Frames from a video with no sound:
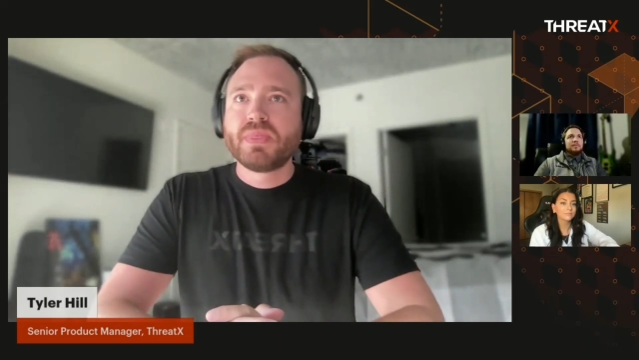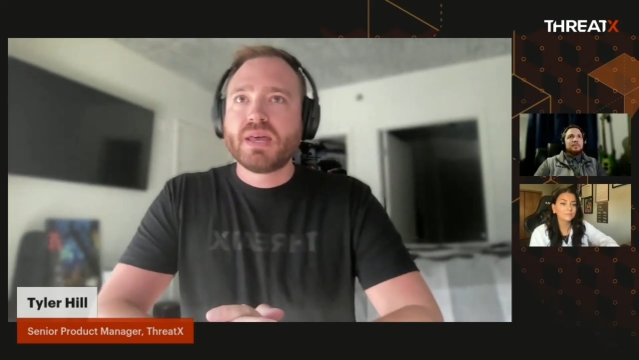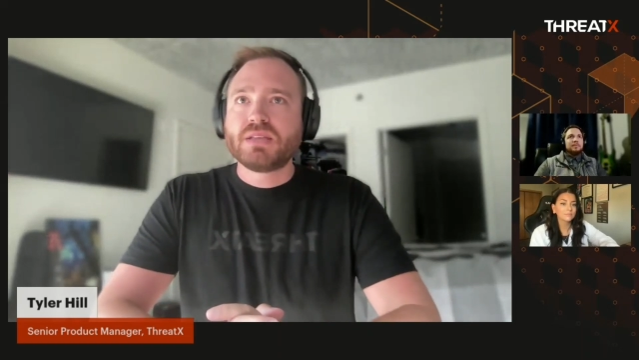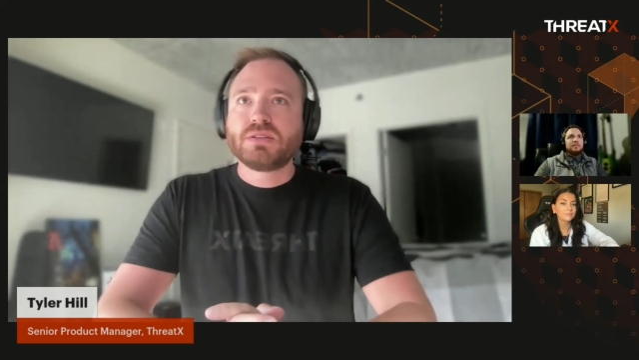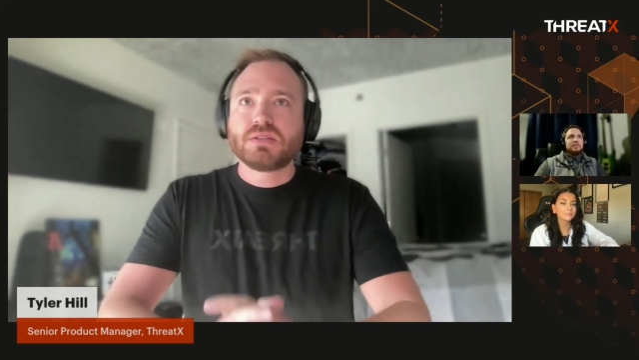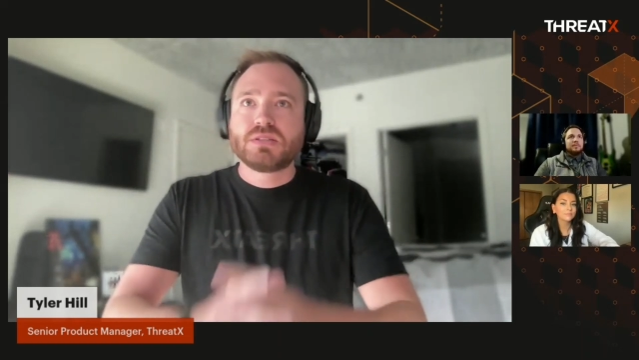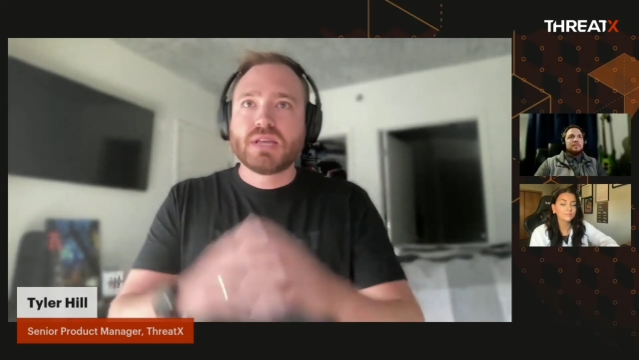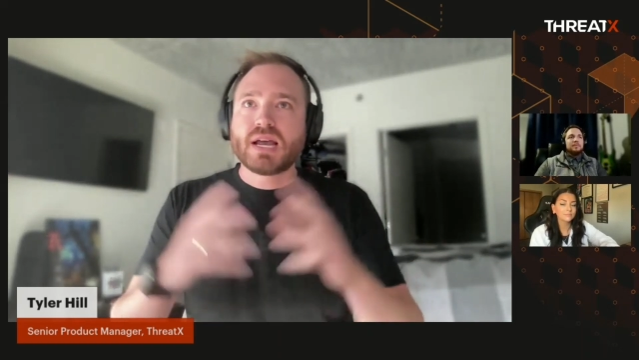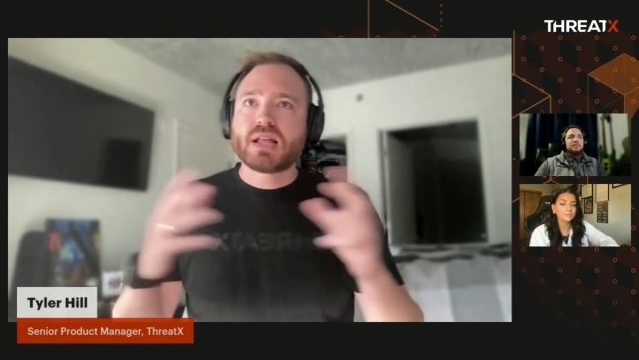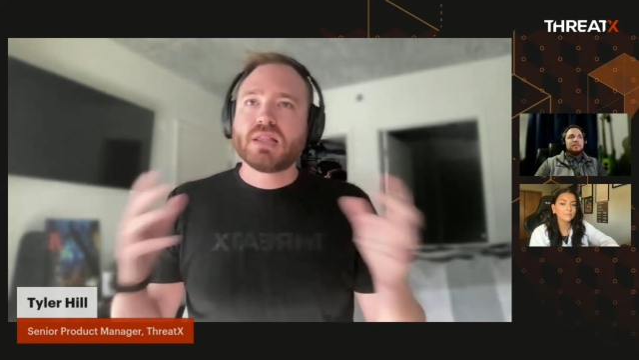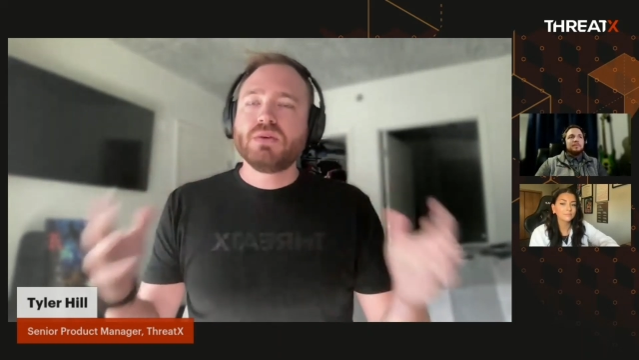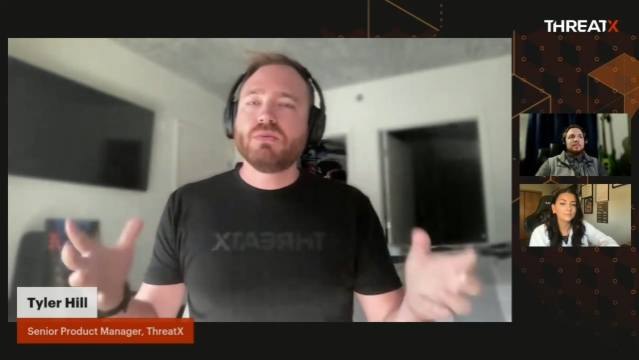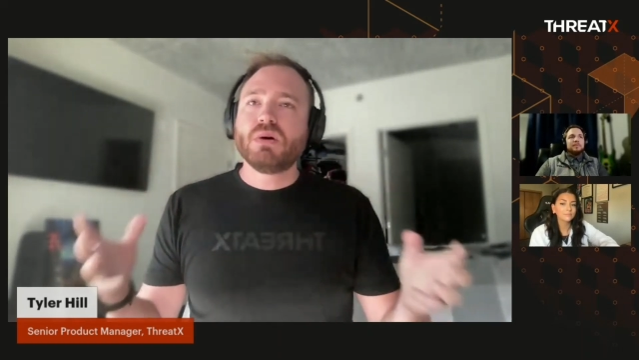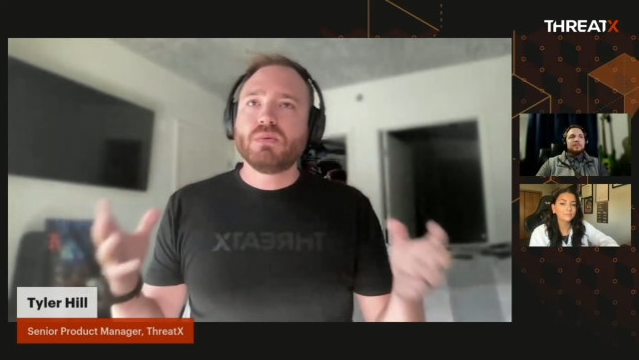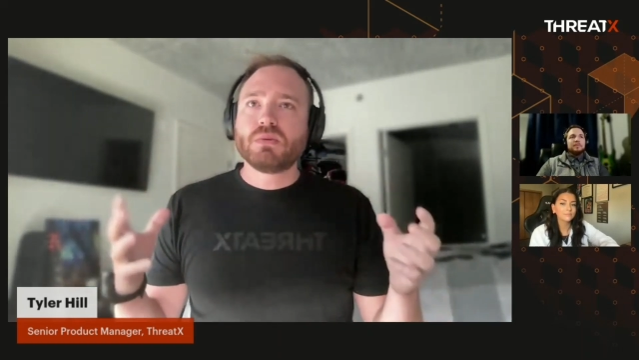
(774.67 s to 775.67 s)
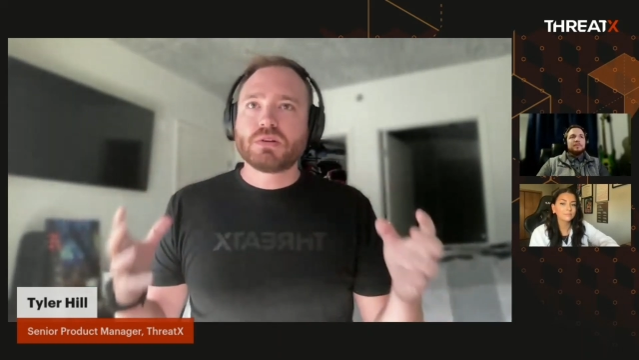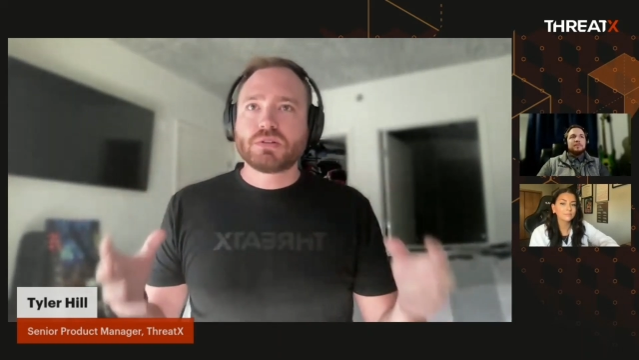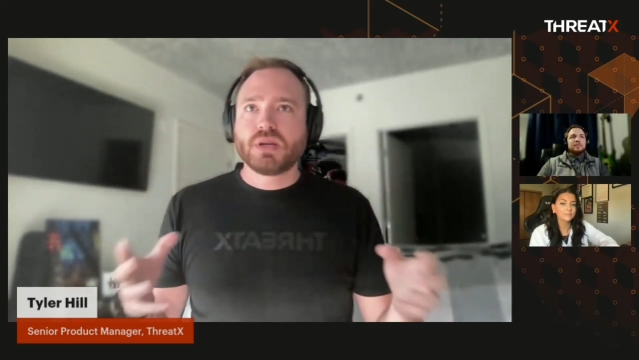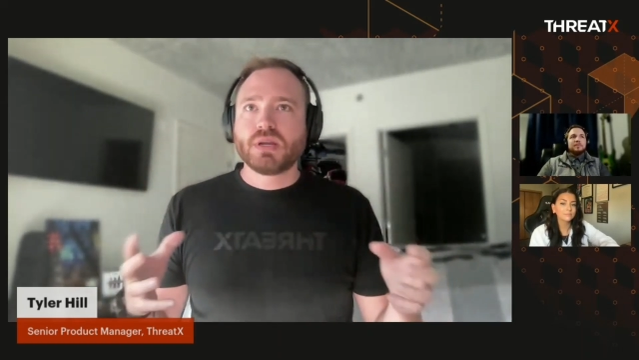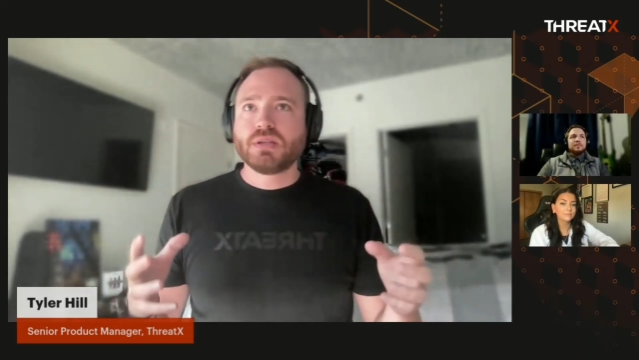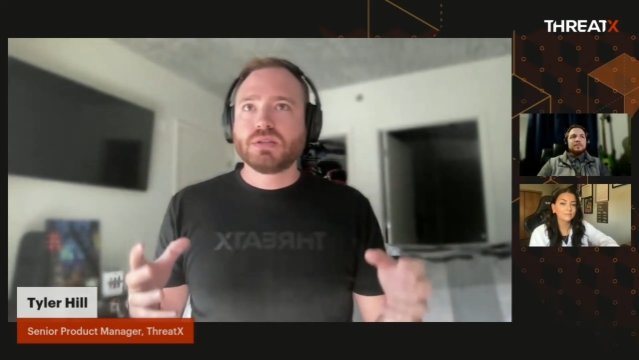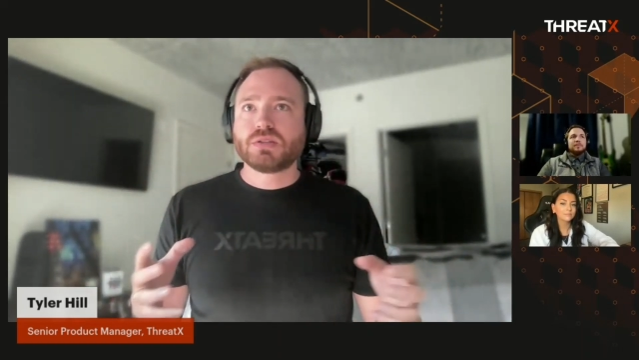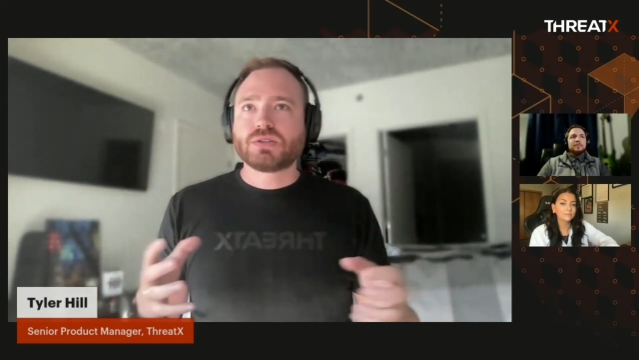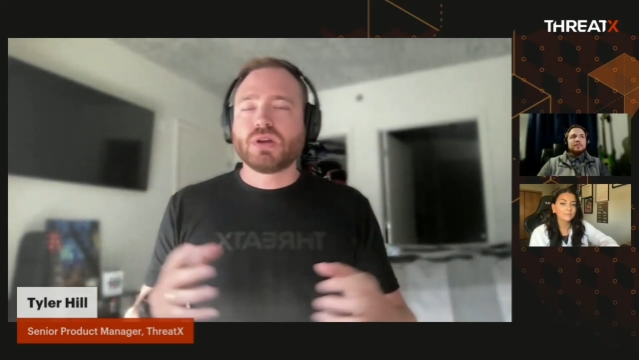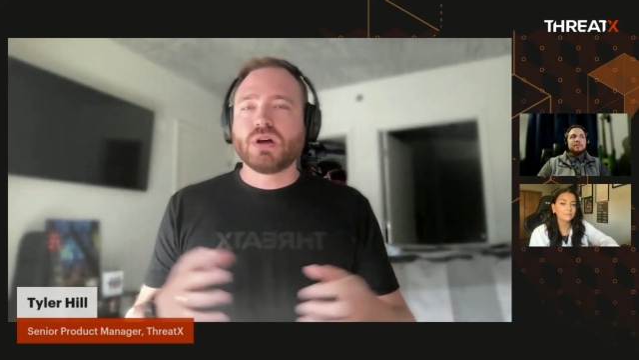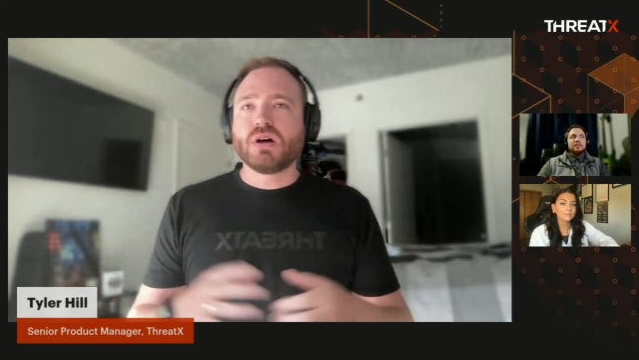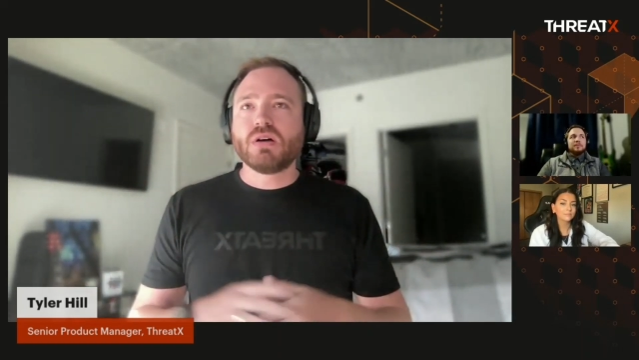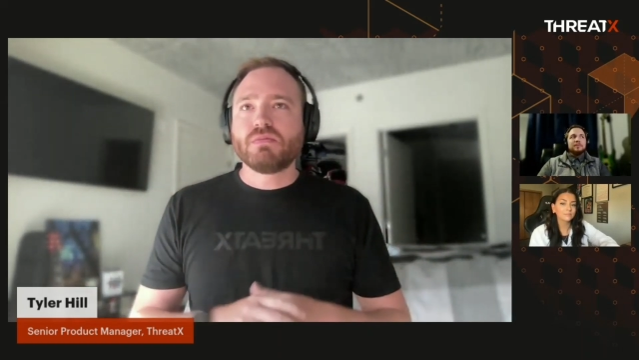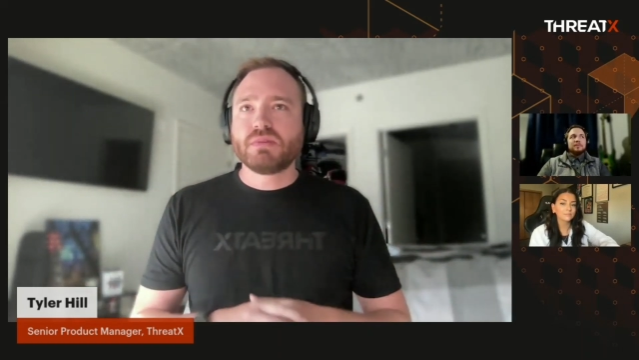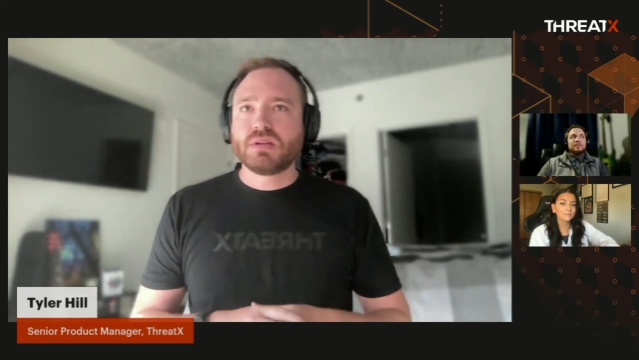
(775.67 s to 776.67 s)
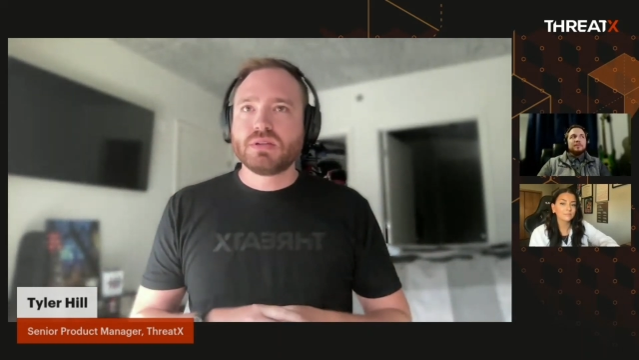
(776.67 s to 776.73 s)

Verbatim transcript: that's exactly what we're trying to solve.